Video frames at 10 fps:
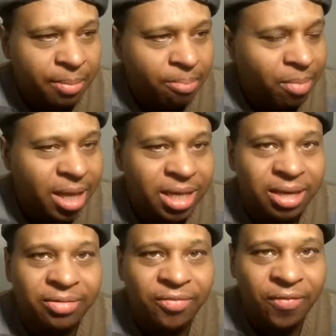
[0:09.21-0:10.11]

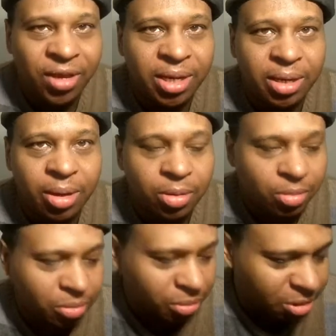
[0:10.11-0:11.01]
making
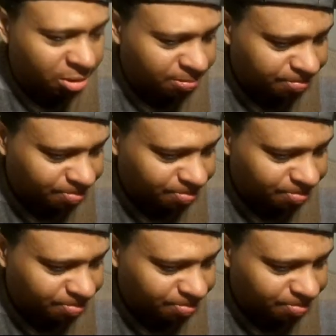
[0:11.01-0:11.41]
videos.